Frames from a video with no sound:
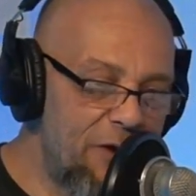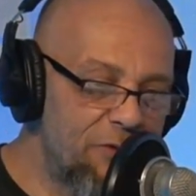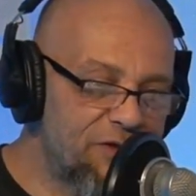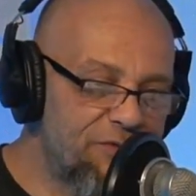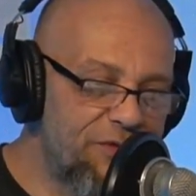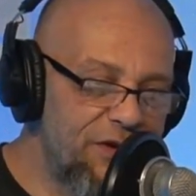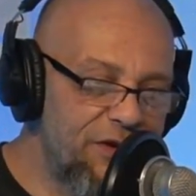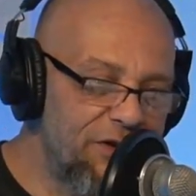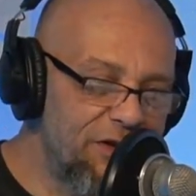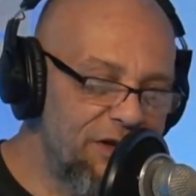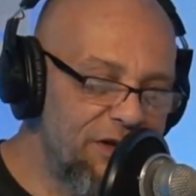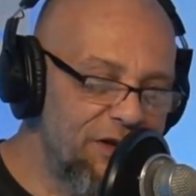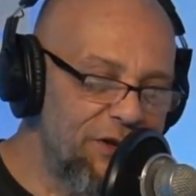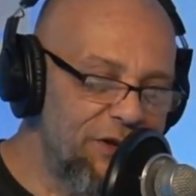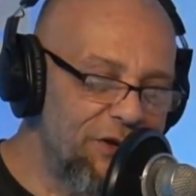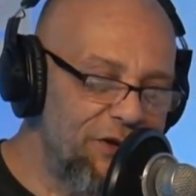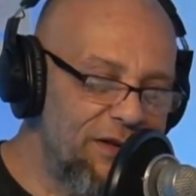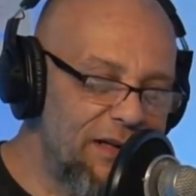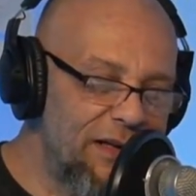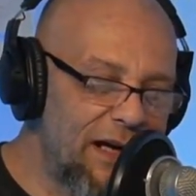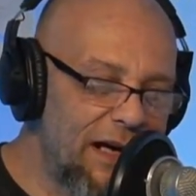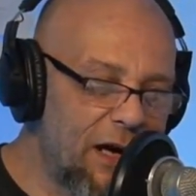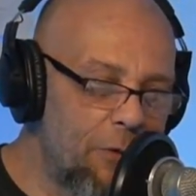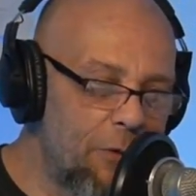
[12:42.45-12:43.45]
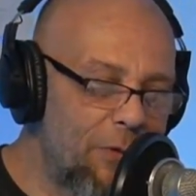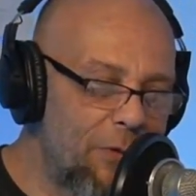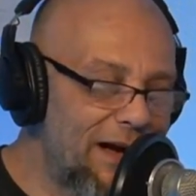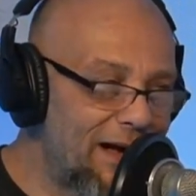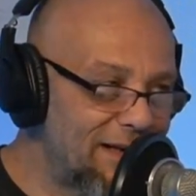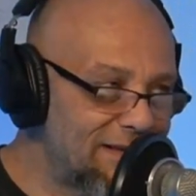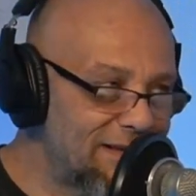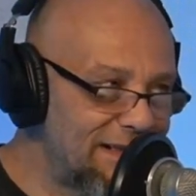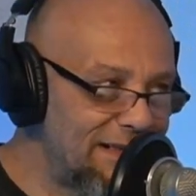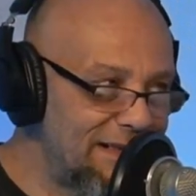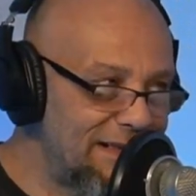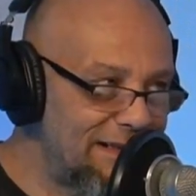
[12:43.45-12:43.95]
I was feeling a little I
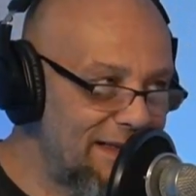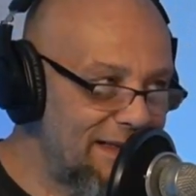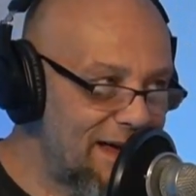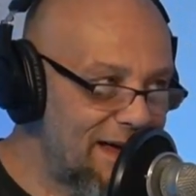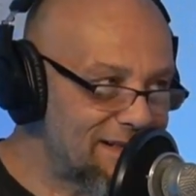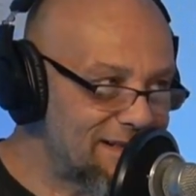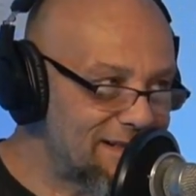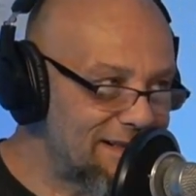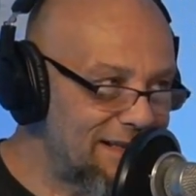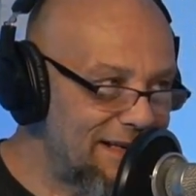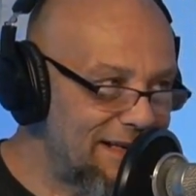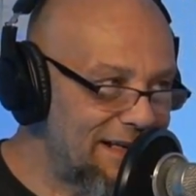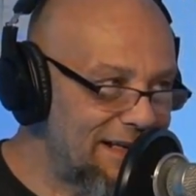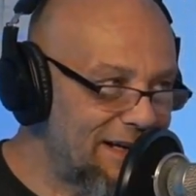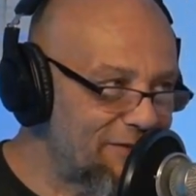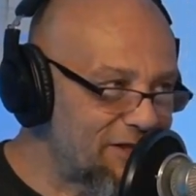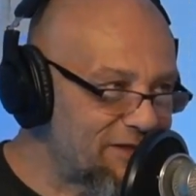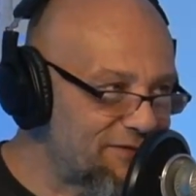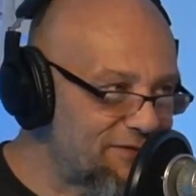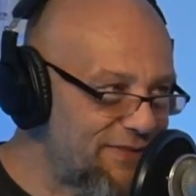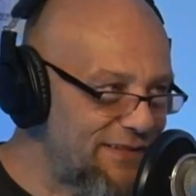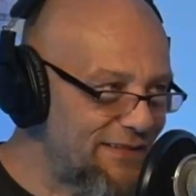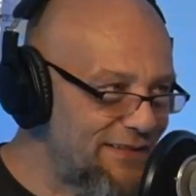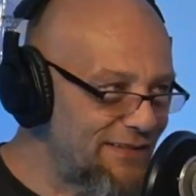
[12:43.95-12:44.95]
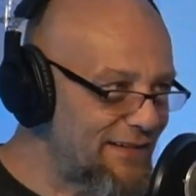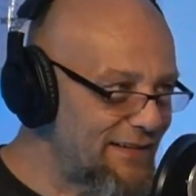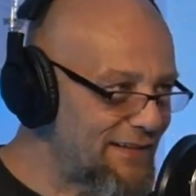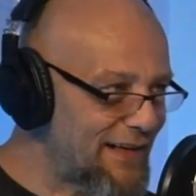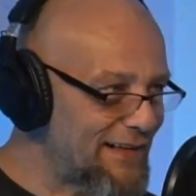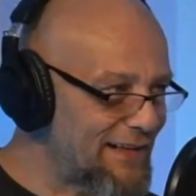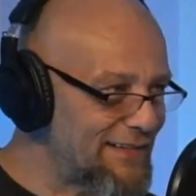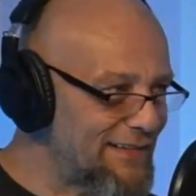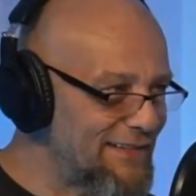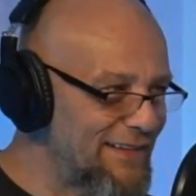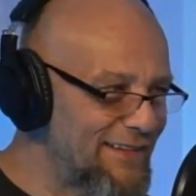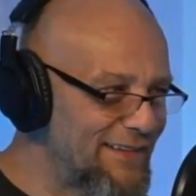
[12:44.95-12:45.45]
went out to eat last night. I was feeling
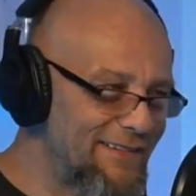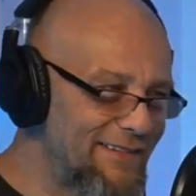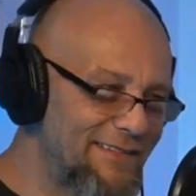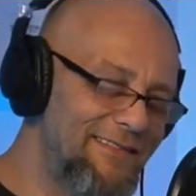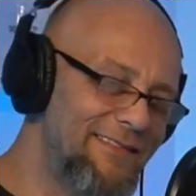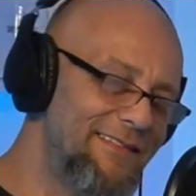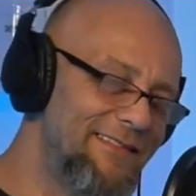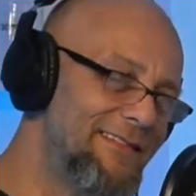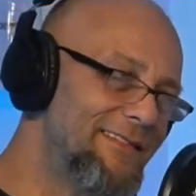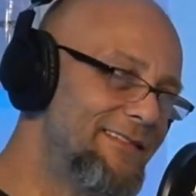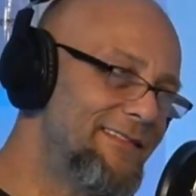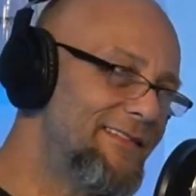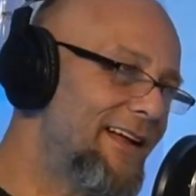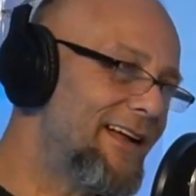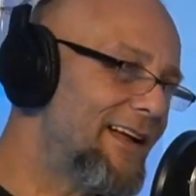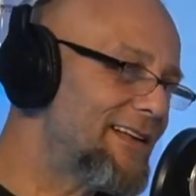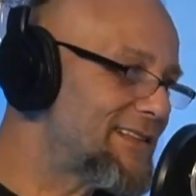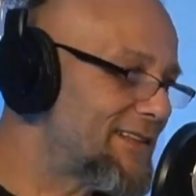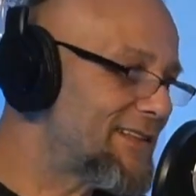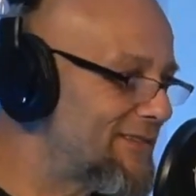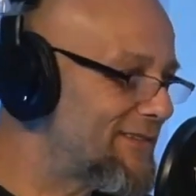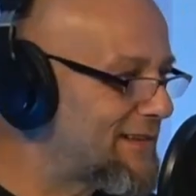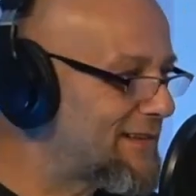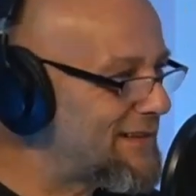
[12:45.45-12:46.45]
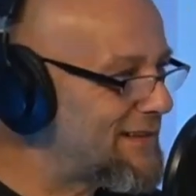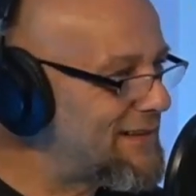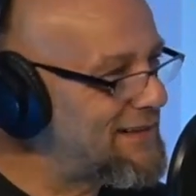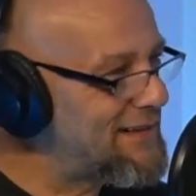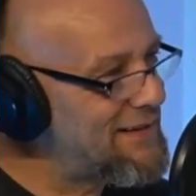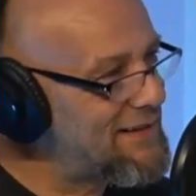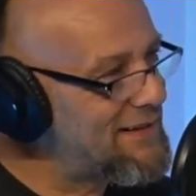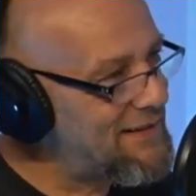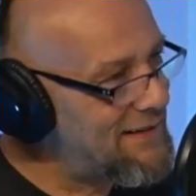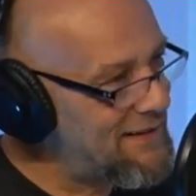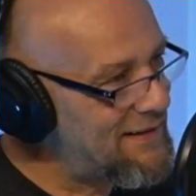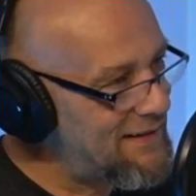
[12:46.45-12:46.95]
a little not so
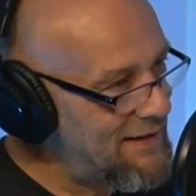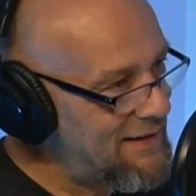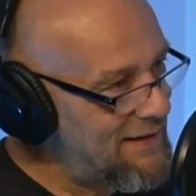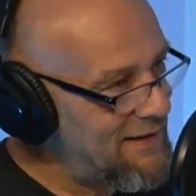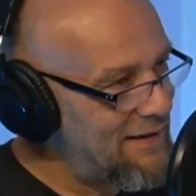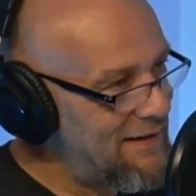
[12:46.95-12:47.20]
good.